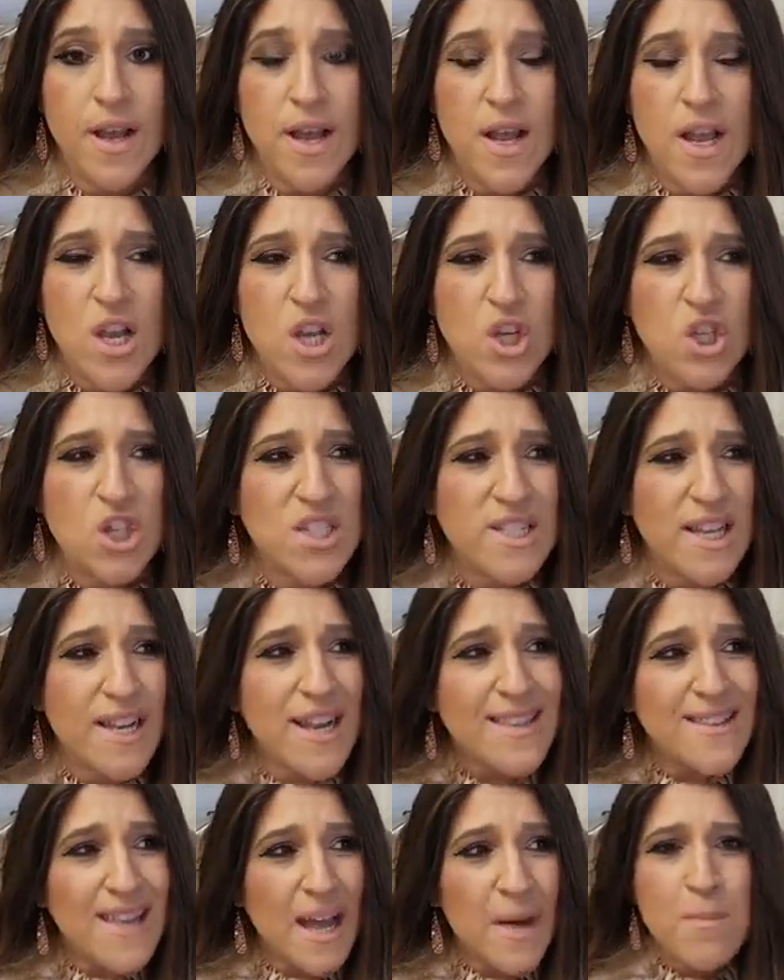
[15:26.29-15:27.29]
She said,
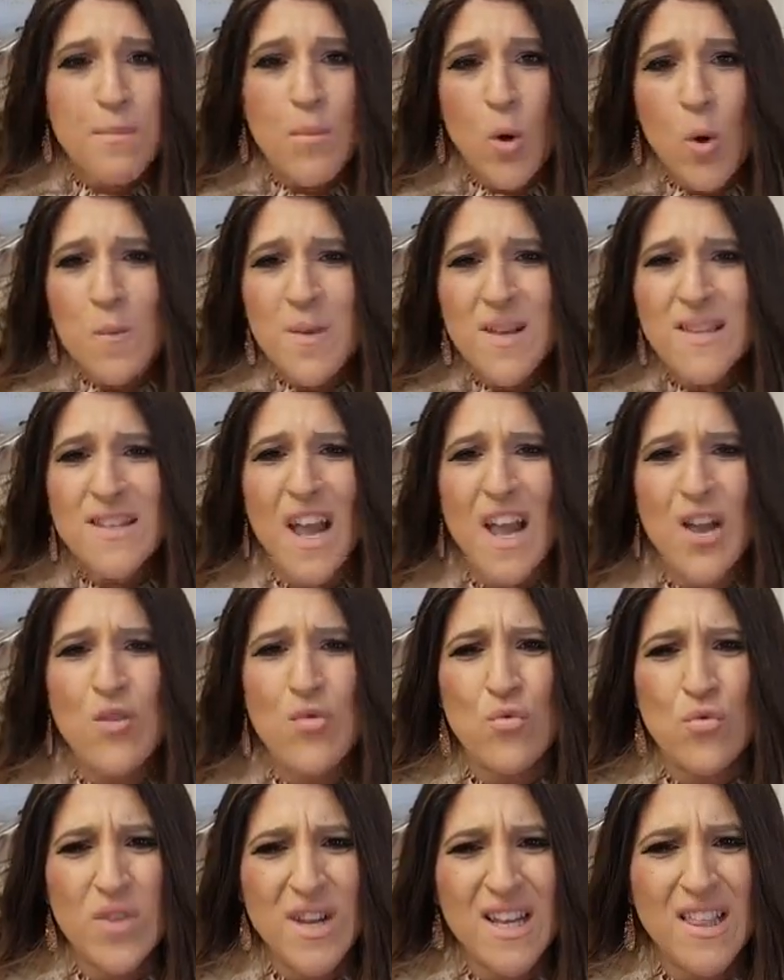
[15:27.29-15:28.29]
at that moment, I
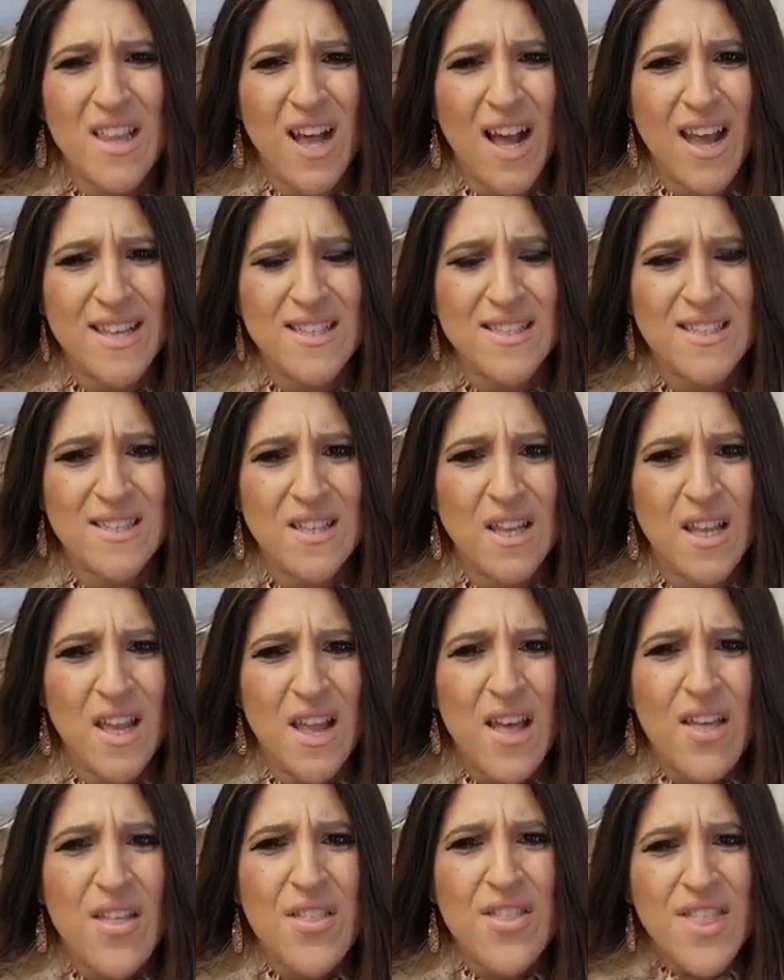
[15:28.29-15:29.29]
realized
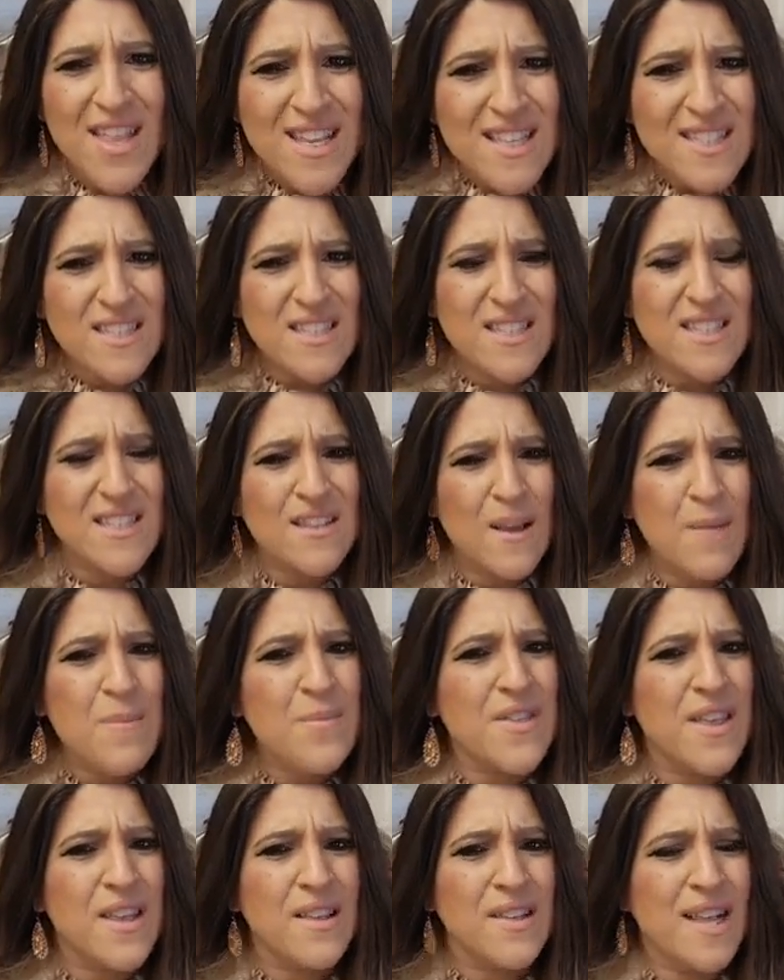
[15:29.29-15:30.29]
this is
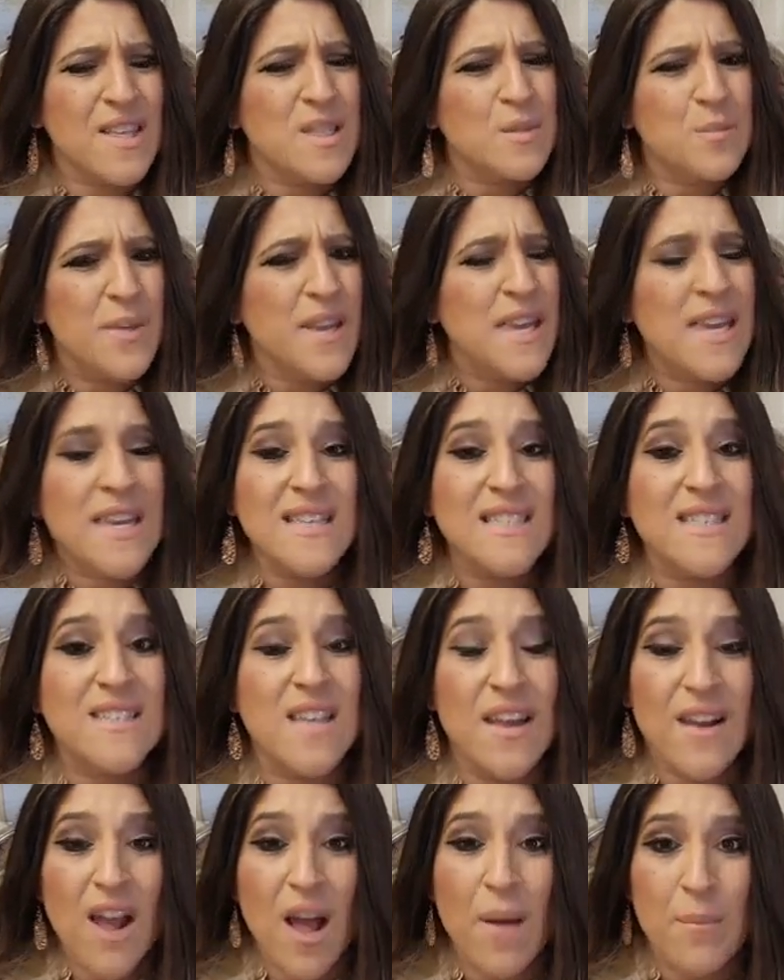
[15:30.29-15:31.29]
something that's being
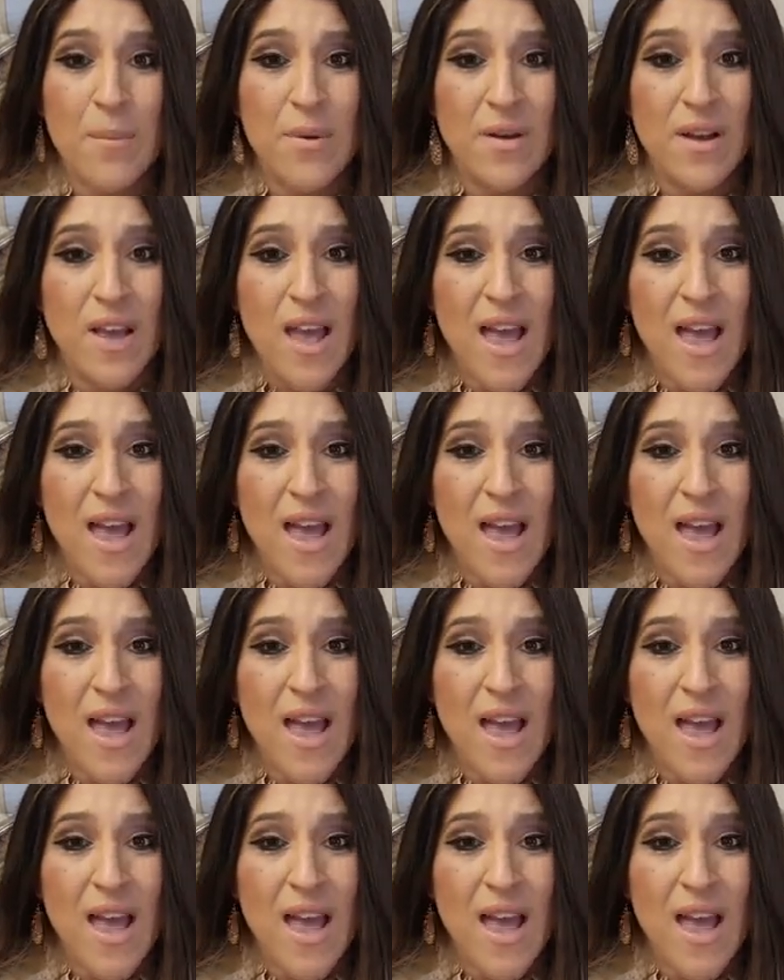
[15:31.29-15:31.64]
set up.